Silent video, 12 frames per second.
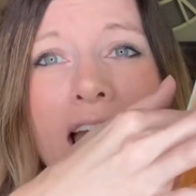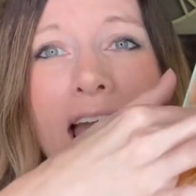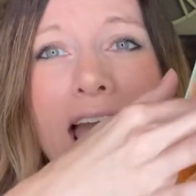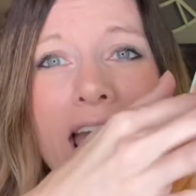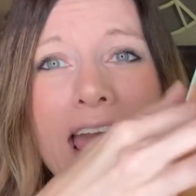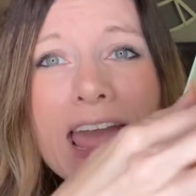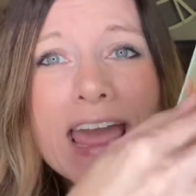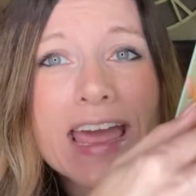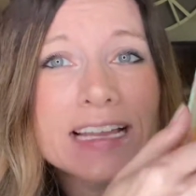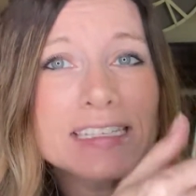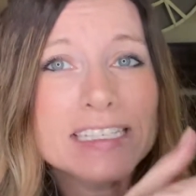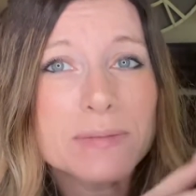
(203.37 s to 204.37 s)

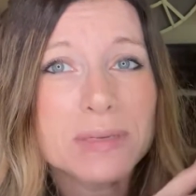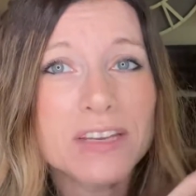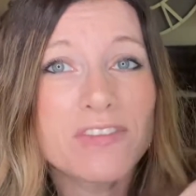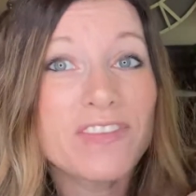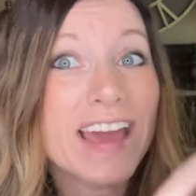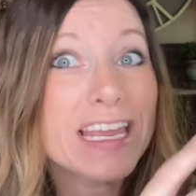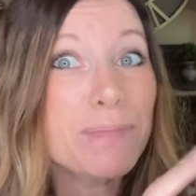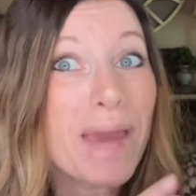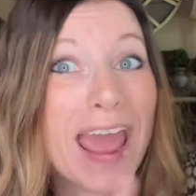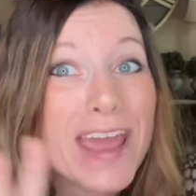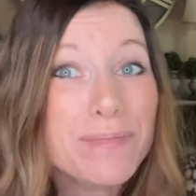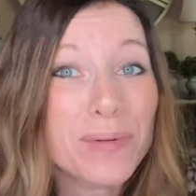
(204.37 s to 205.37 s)
and some confetti
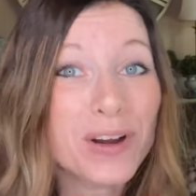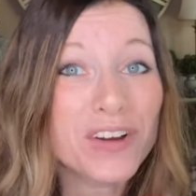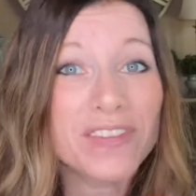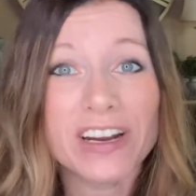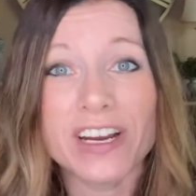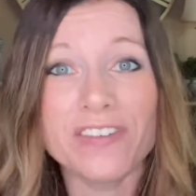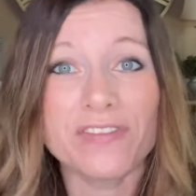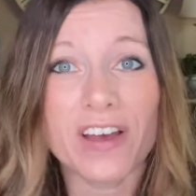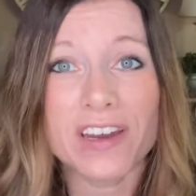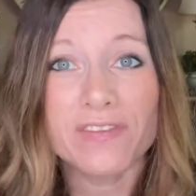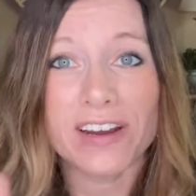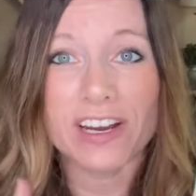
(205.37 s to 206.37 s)
paper. Very
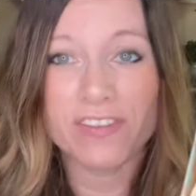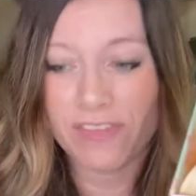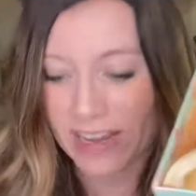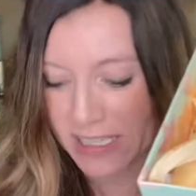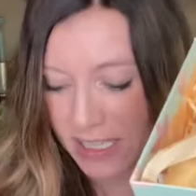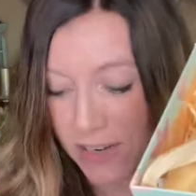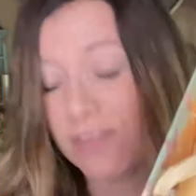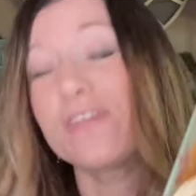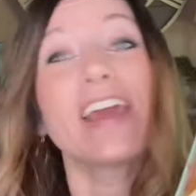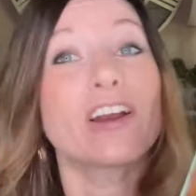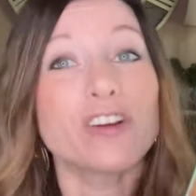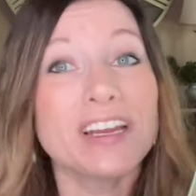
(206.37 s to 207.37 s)
fun, very festive,
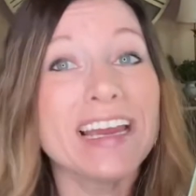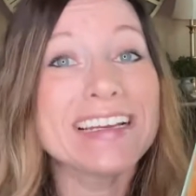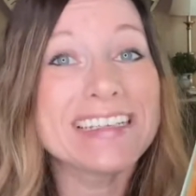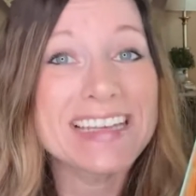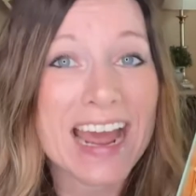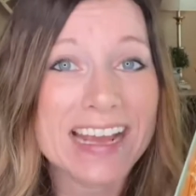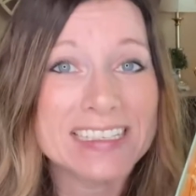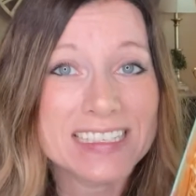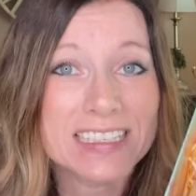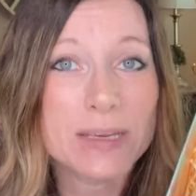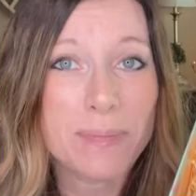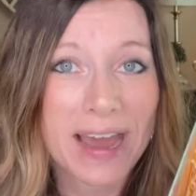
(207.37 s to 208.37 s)
very
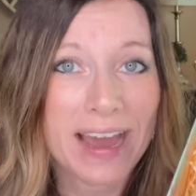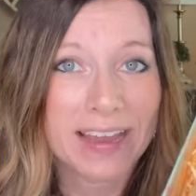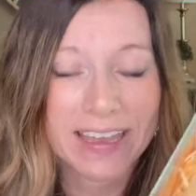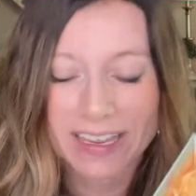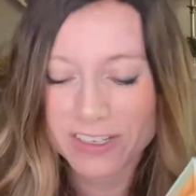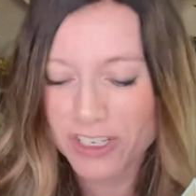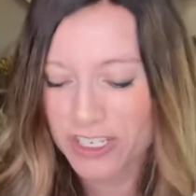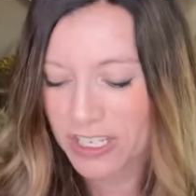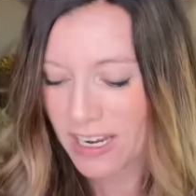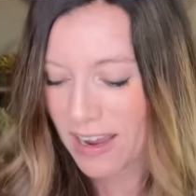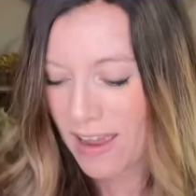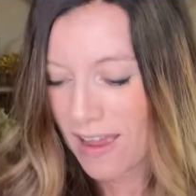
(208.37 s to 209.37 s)
nicely packaged.
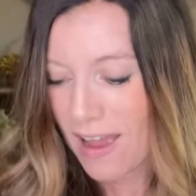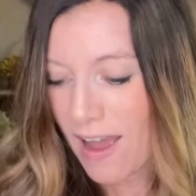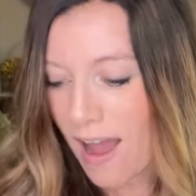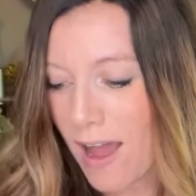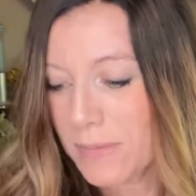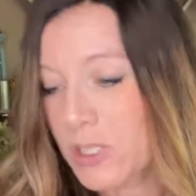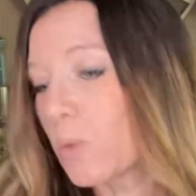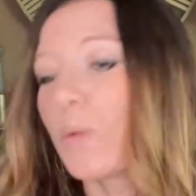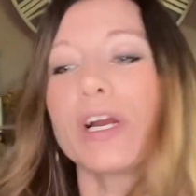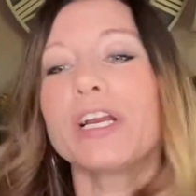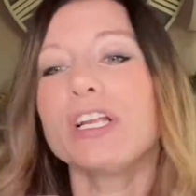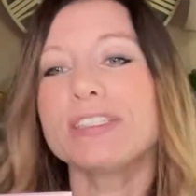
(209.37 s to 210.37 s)
So we're
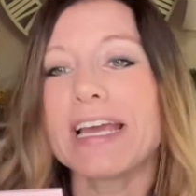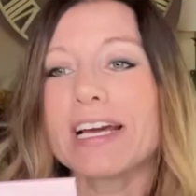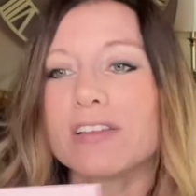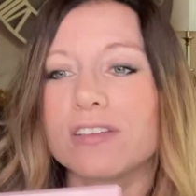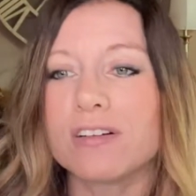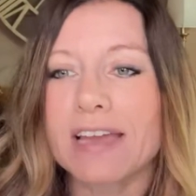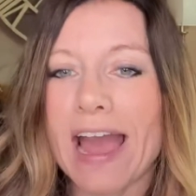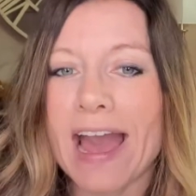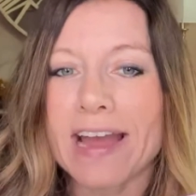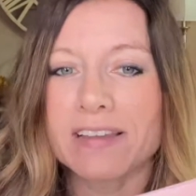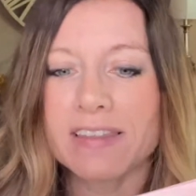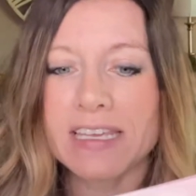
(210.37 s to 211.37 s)
gonna take a look
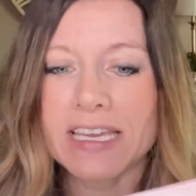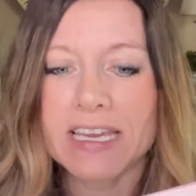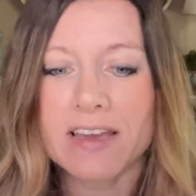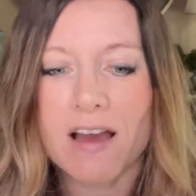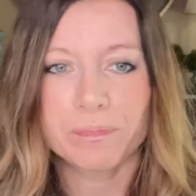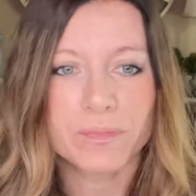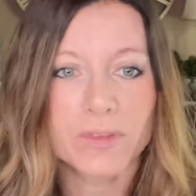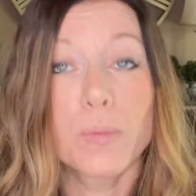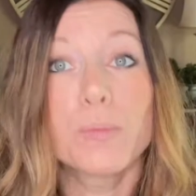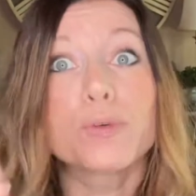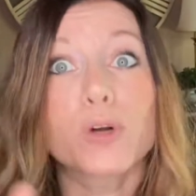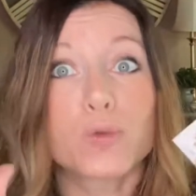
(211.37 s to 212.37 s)
at the
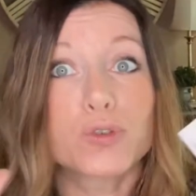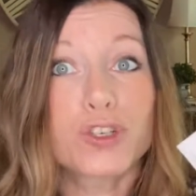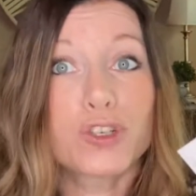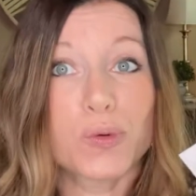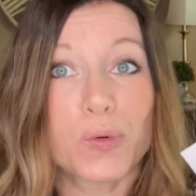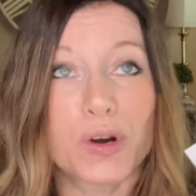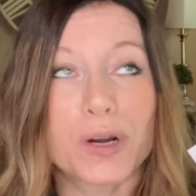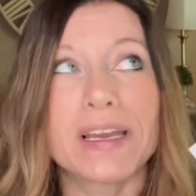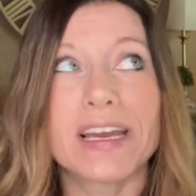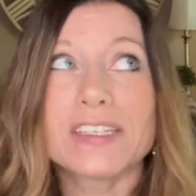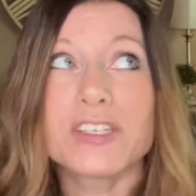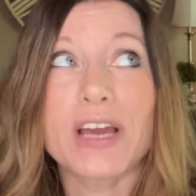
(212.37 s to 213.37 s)
brochure
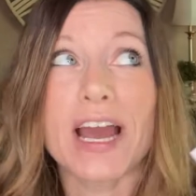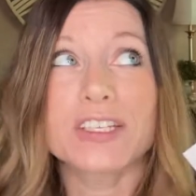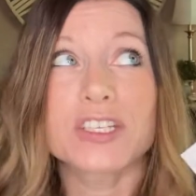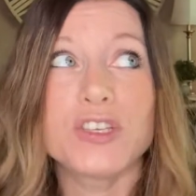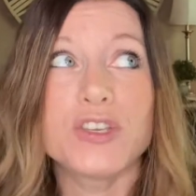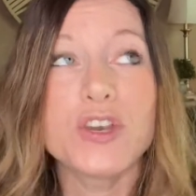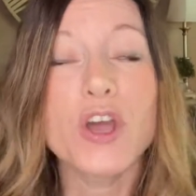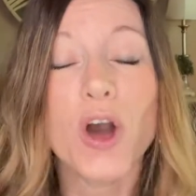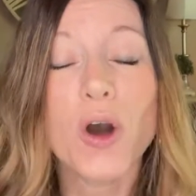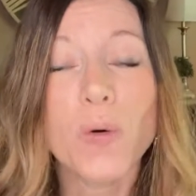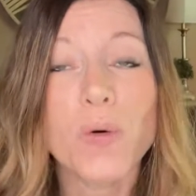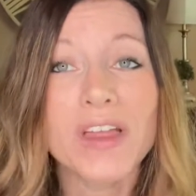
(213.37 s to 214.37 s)
because you guys
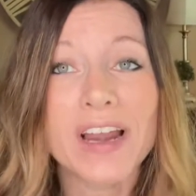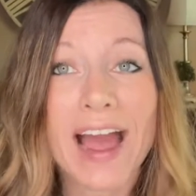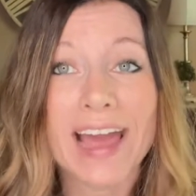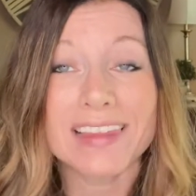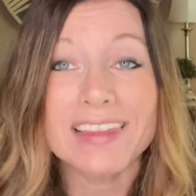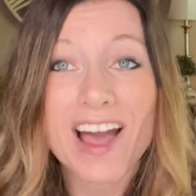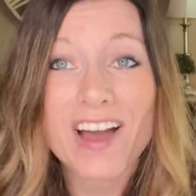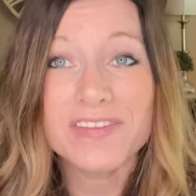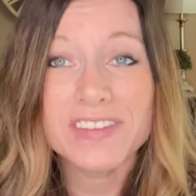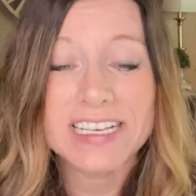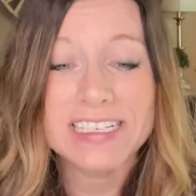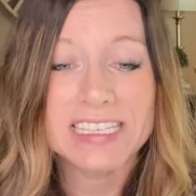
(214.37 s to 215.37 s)
know that I
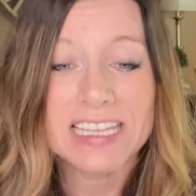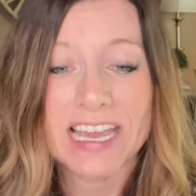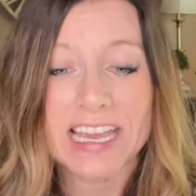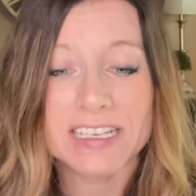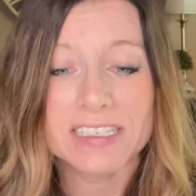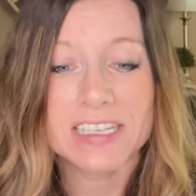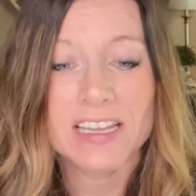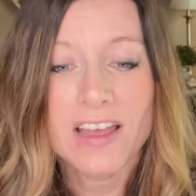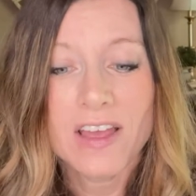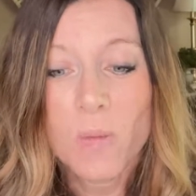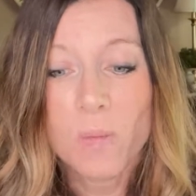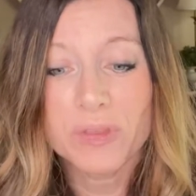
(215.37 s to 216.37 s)
love these things
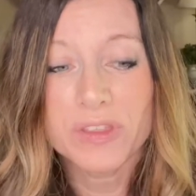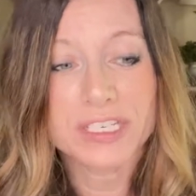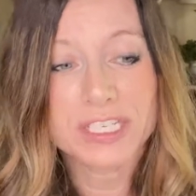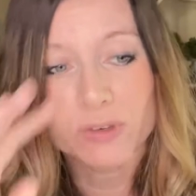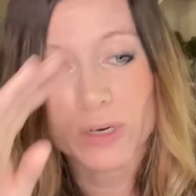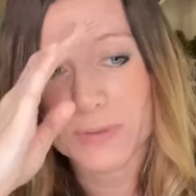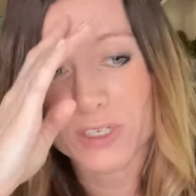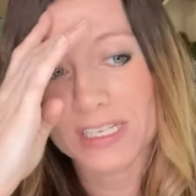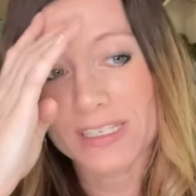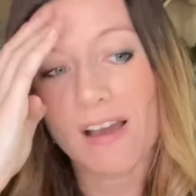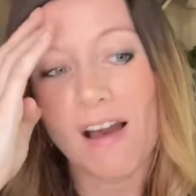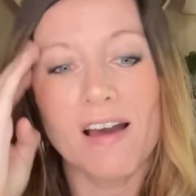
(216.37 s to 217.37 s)
with the
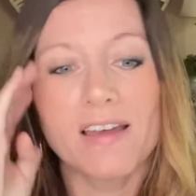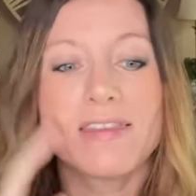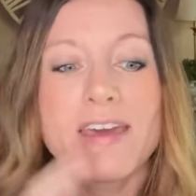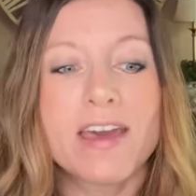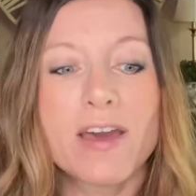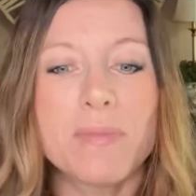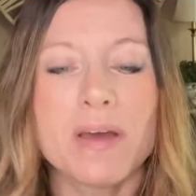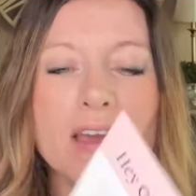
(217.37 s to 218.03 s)
descriptions on them.